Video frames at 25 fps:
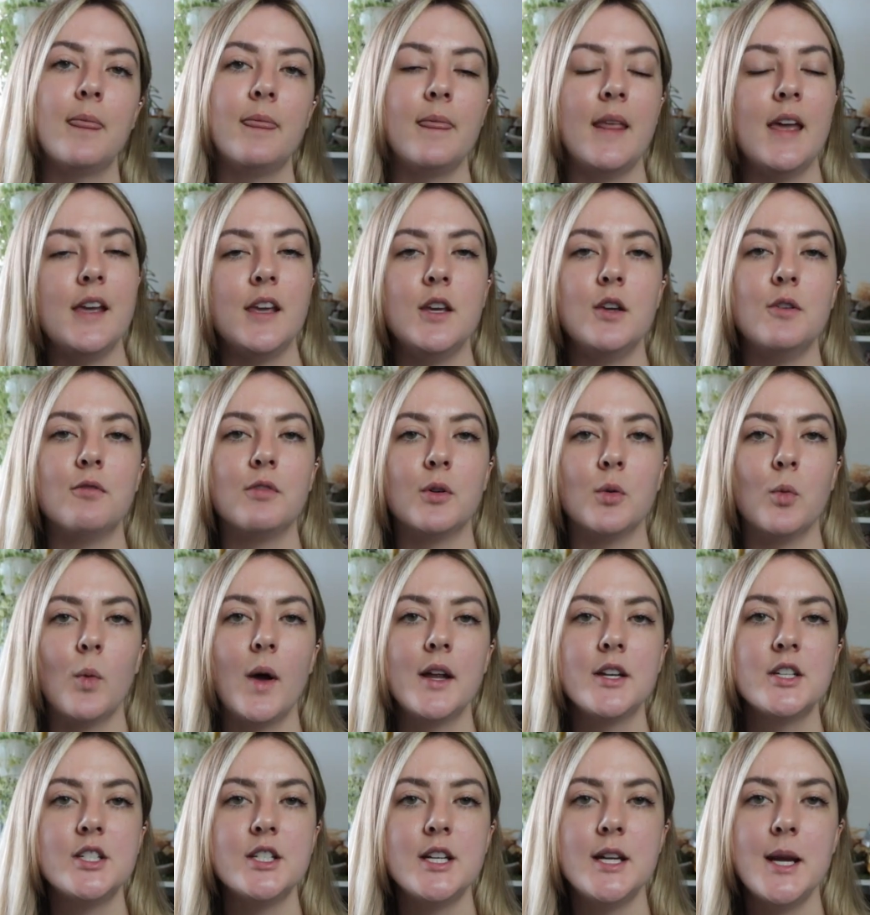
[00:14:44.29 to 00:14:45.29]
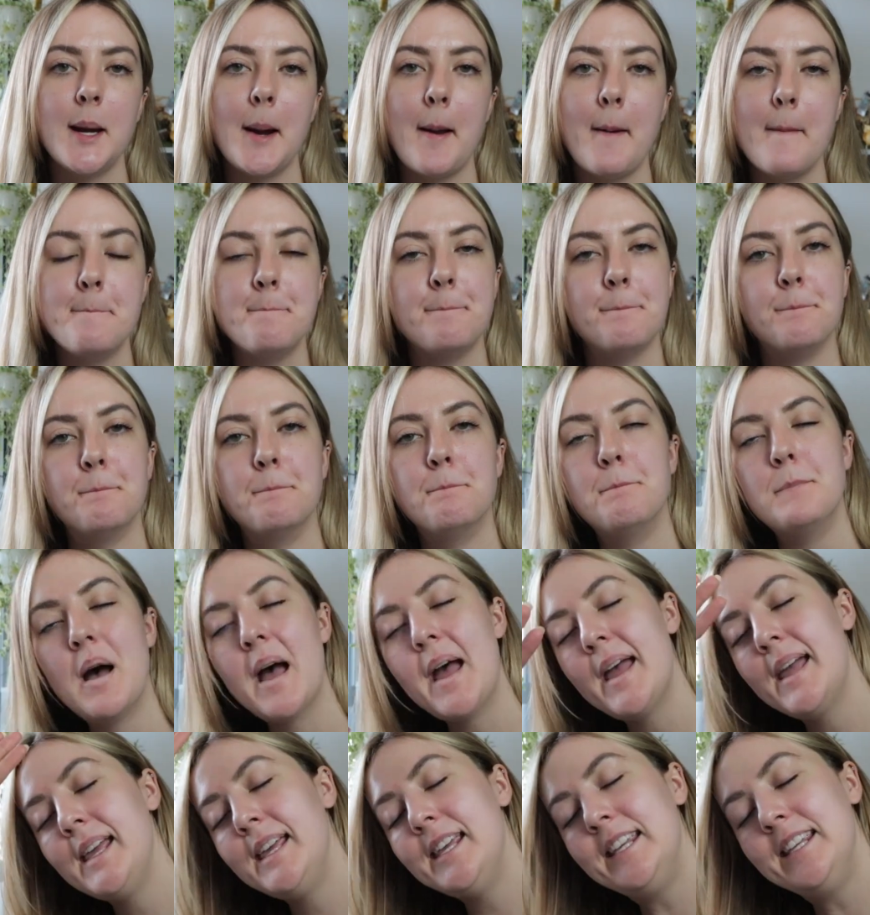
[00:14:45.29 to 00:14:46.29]
Thank you for watching.
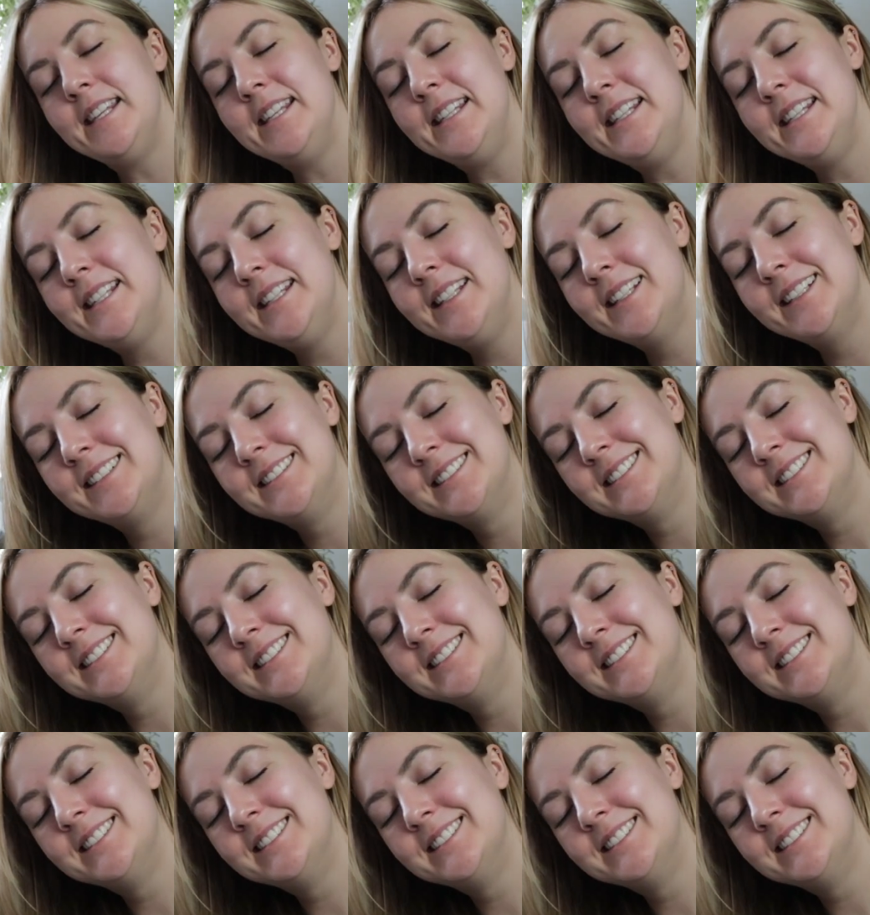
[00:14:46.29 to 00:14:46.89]
Bye!